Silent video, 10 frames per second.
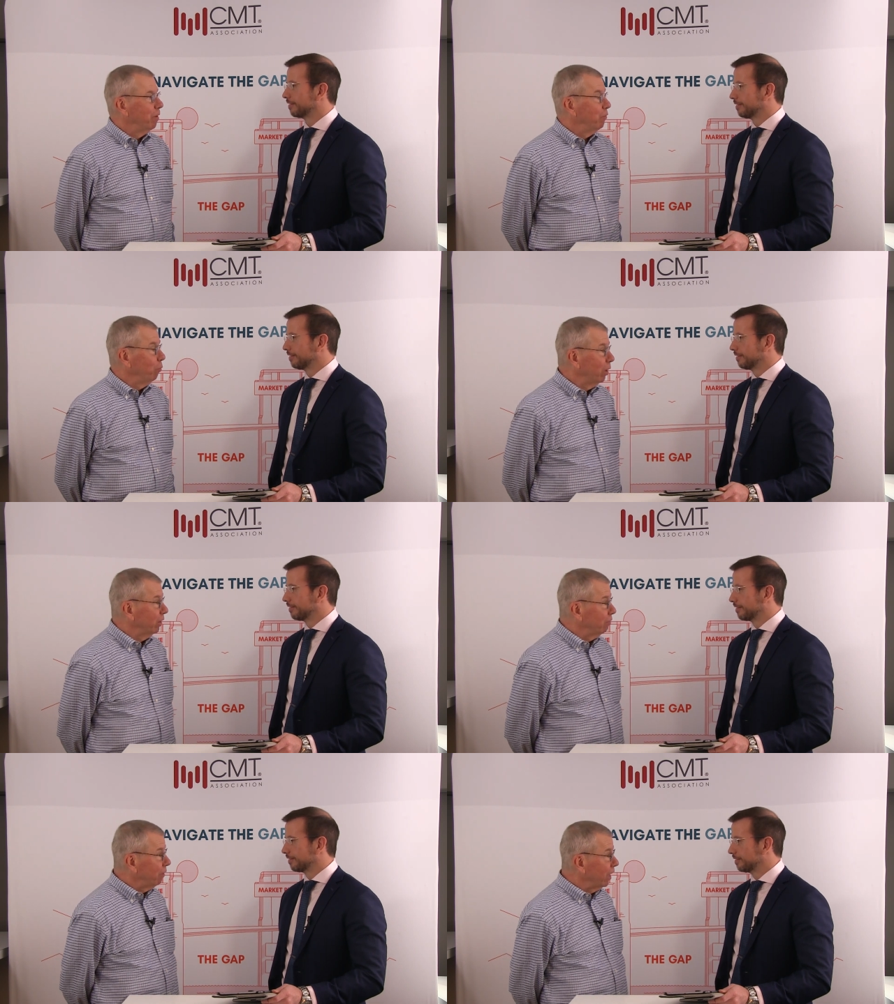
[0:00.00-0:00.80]
Speaker 1: if you
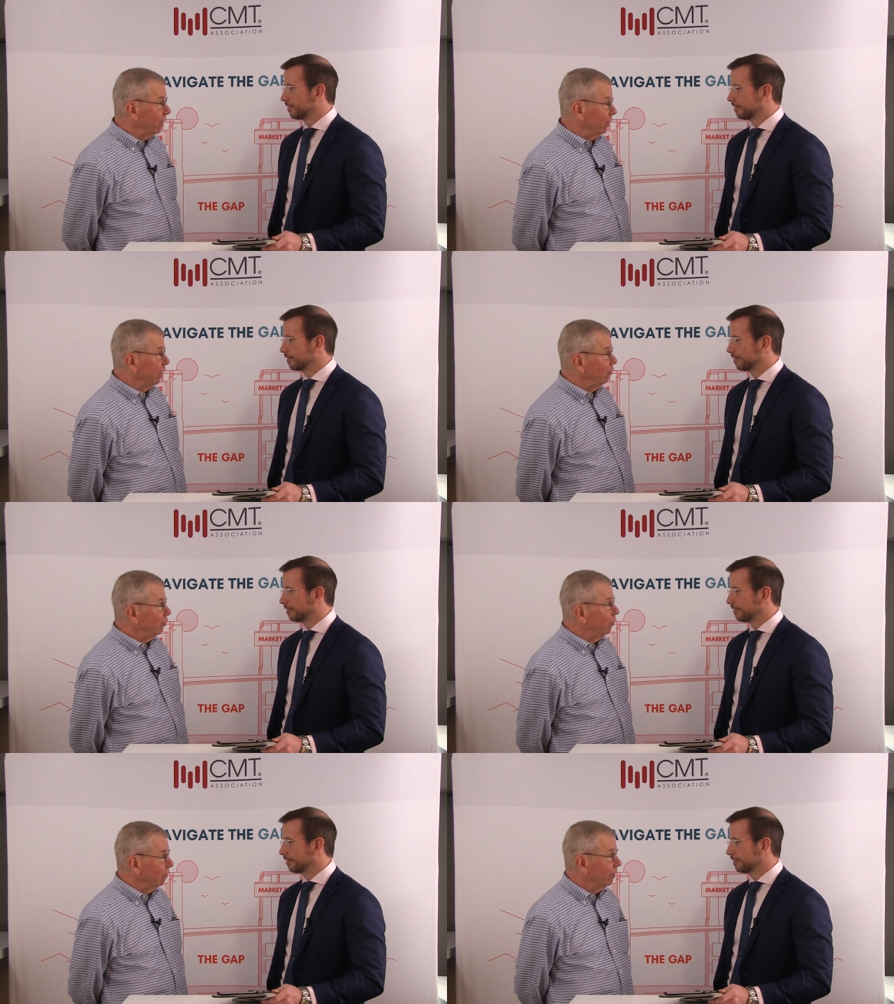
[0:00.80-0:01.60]
wanted to find
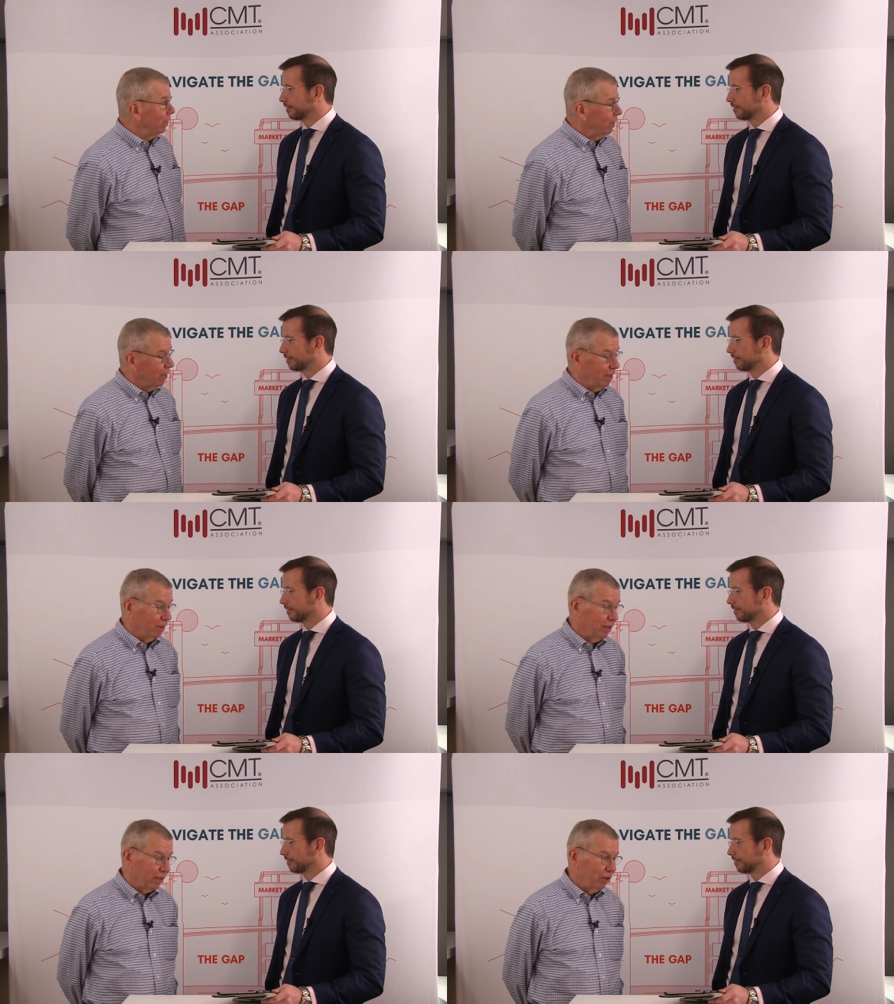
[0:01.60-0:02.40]

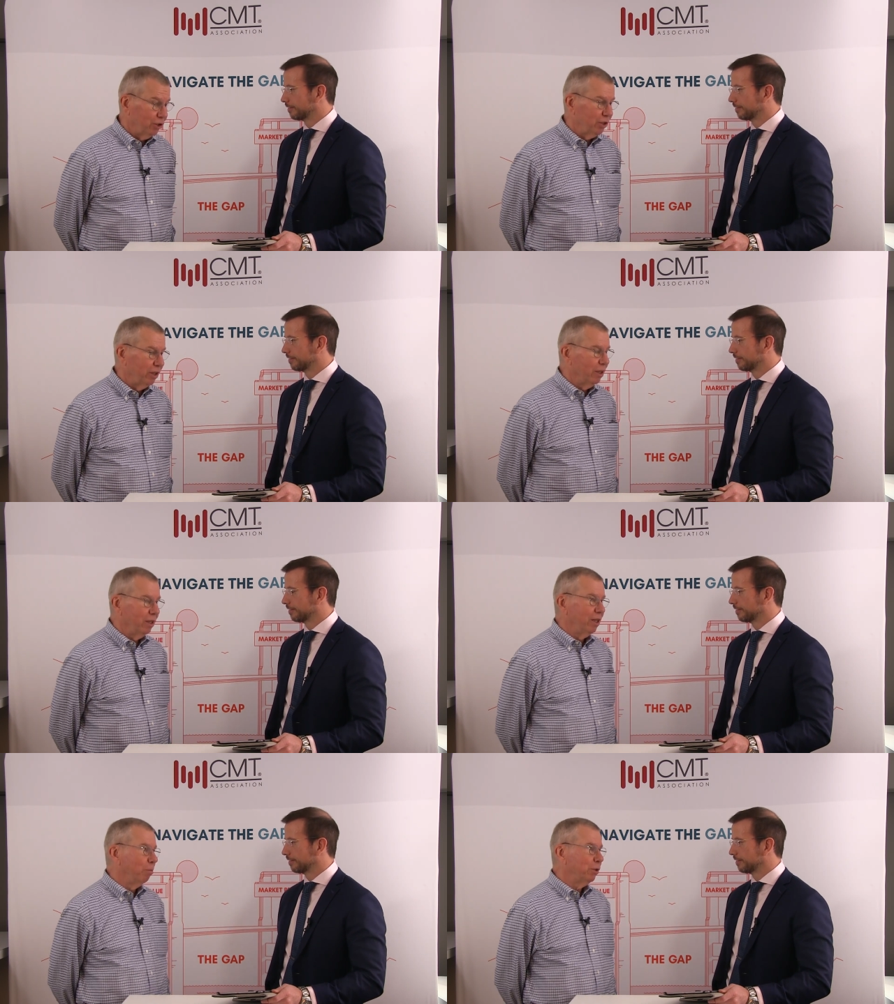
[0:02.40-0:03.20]
the technician
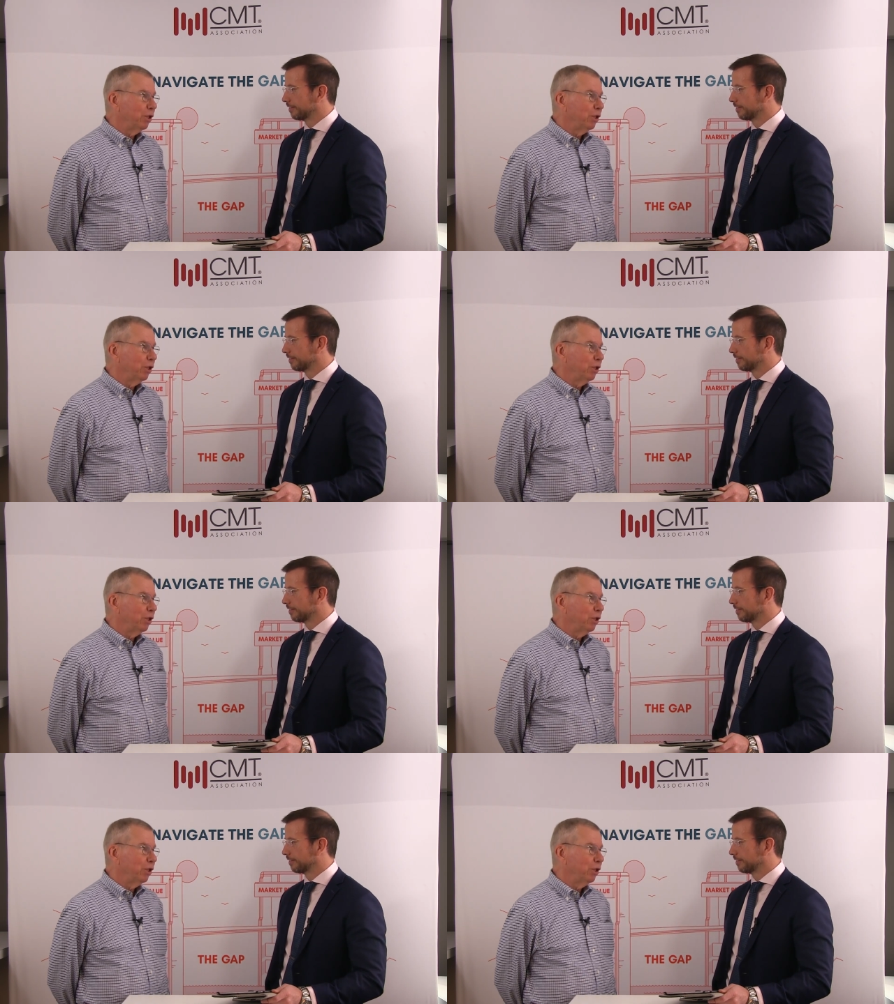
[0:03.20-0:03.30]
in a